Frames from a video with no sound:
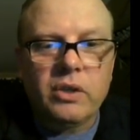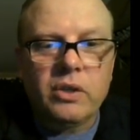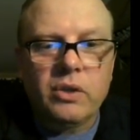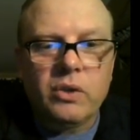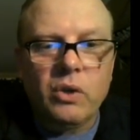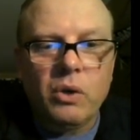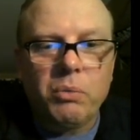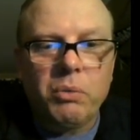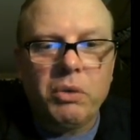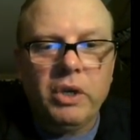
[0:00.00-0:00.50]

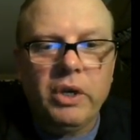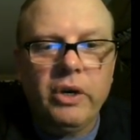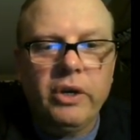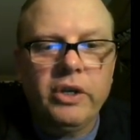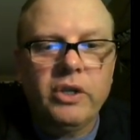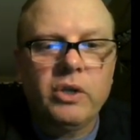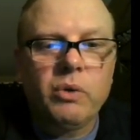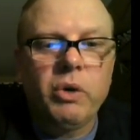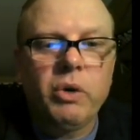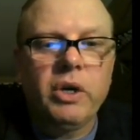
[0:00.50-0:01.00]
So molarity
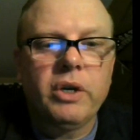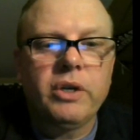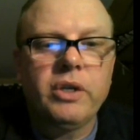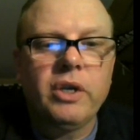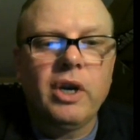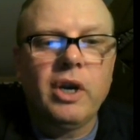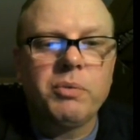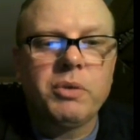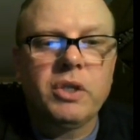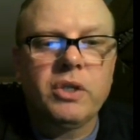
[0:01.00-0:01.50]
squared
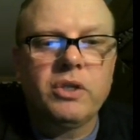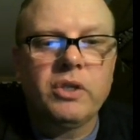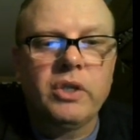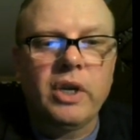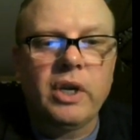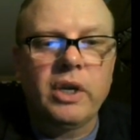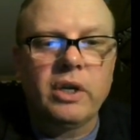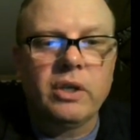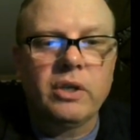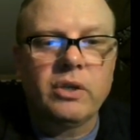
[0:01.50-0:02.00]
times
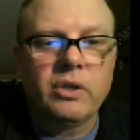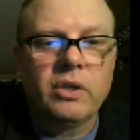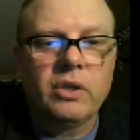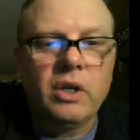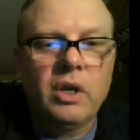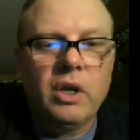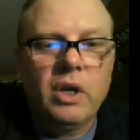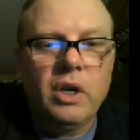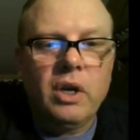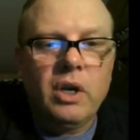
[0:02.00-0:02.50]
seconds.
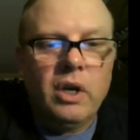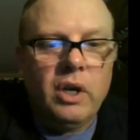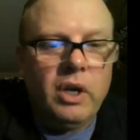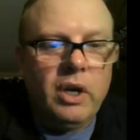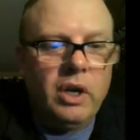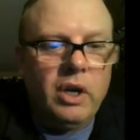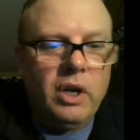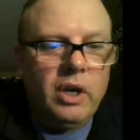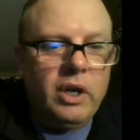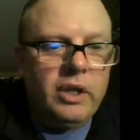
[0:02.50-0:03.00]

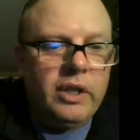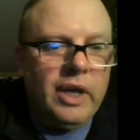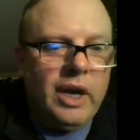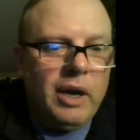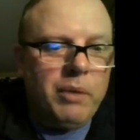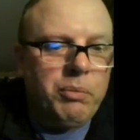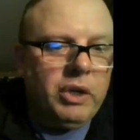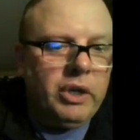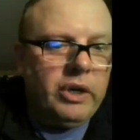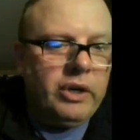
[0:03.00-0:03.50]
That
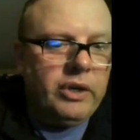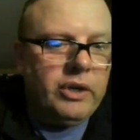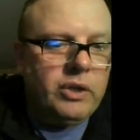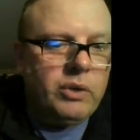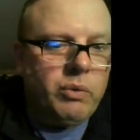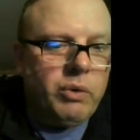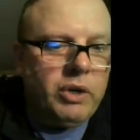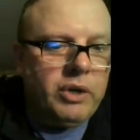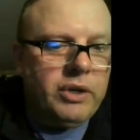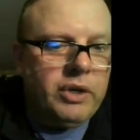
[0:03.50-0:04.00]
molarity
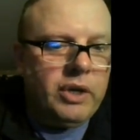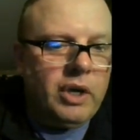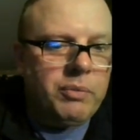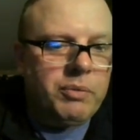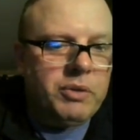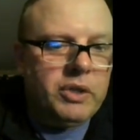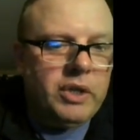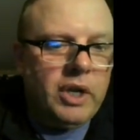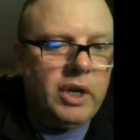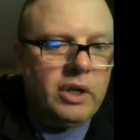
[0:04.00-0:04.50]
squared
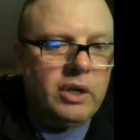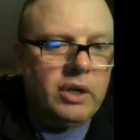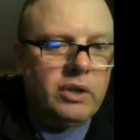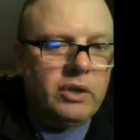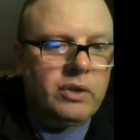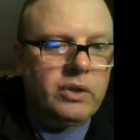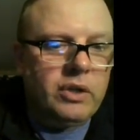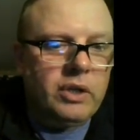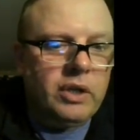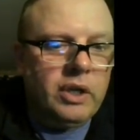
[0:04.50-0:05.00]
times
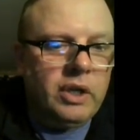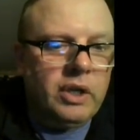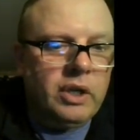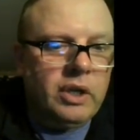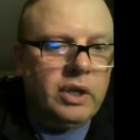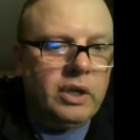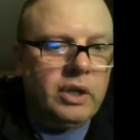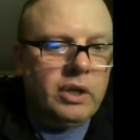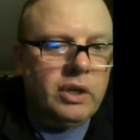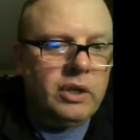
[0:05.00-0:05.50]
seconds
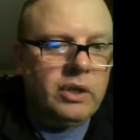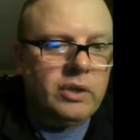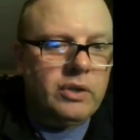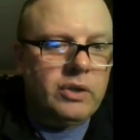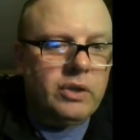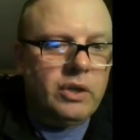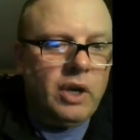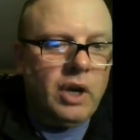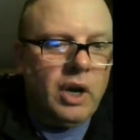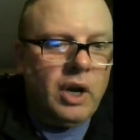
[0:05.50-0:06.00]

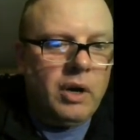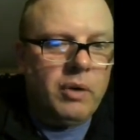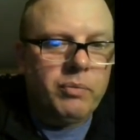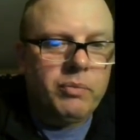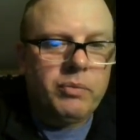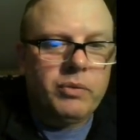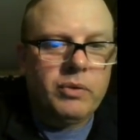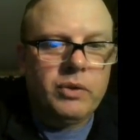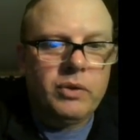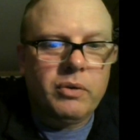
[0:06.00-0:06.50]
is the
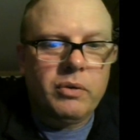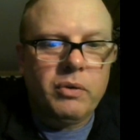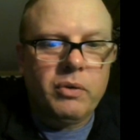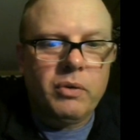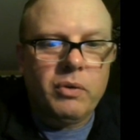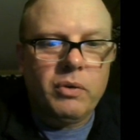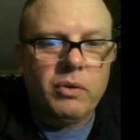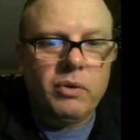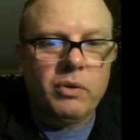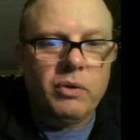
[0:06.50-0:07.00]

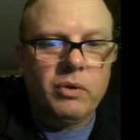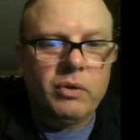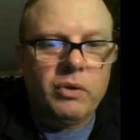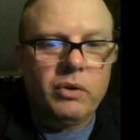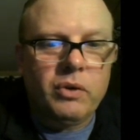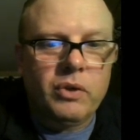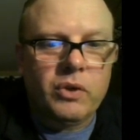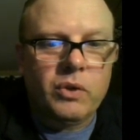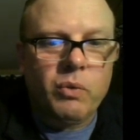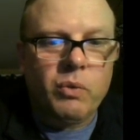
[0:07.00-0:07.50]

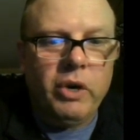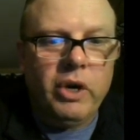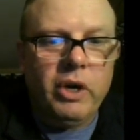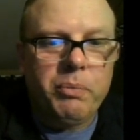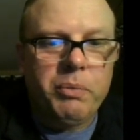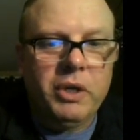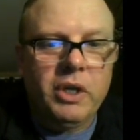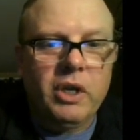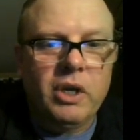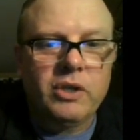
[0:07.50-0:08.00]
squared
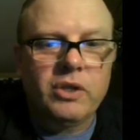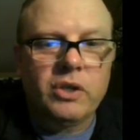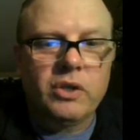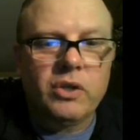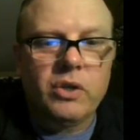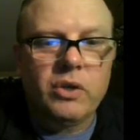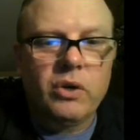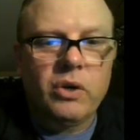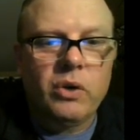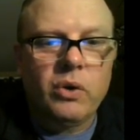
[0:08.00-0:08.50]
because it's
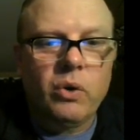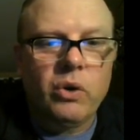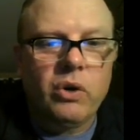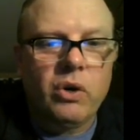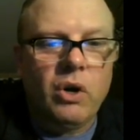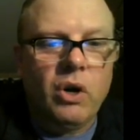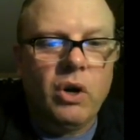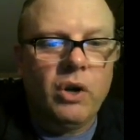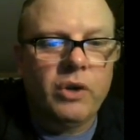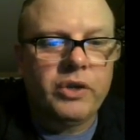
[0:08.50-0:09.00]
third
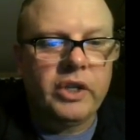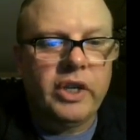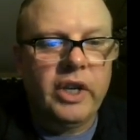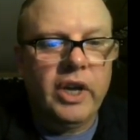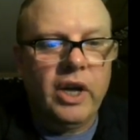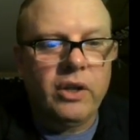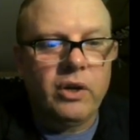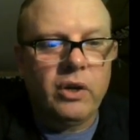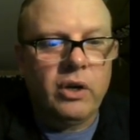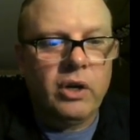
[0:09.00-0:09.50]
order
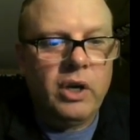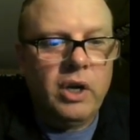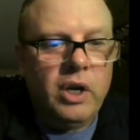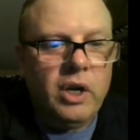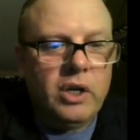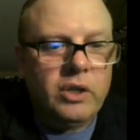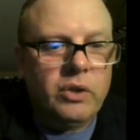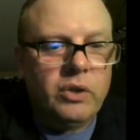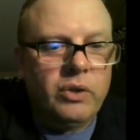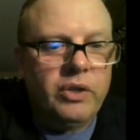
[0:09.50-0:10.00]
altogether.
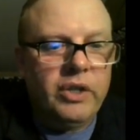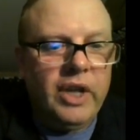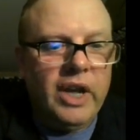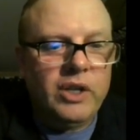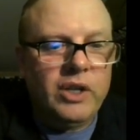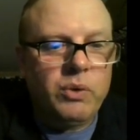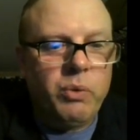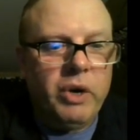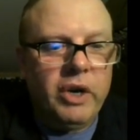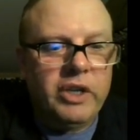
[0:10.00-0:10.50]
So
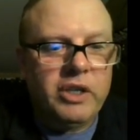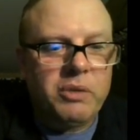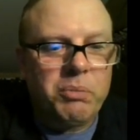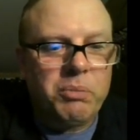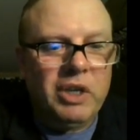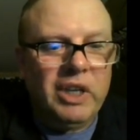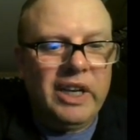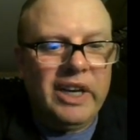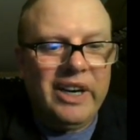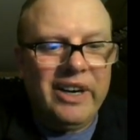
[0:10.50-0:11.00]
that's why it's
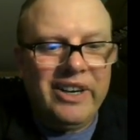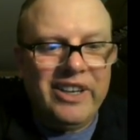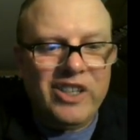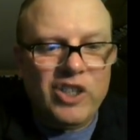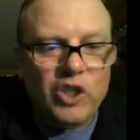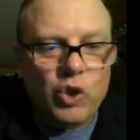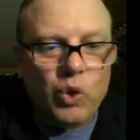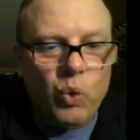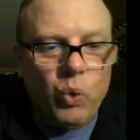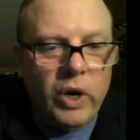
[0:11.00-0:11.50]
molarity
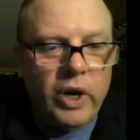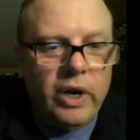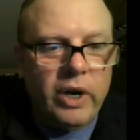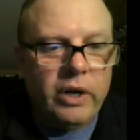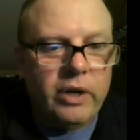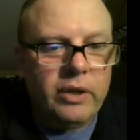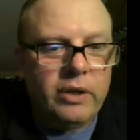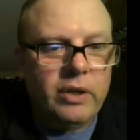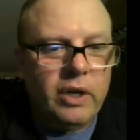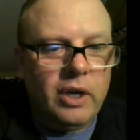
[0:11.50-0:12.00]

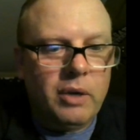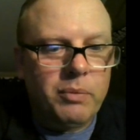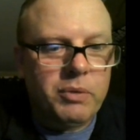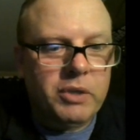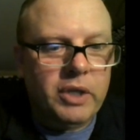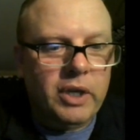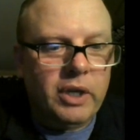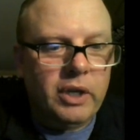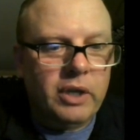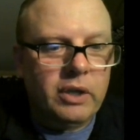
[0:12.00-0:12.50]
squared times
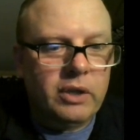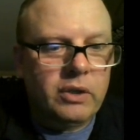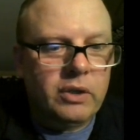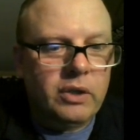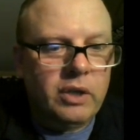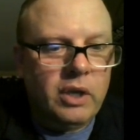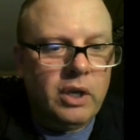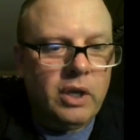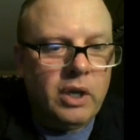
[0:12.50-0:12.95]
seconds.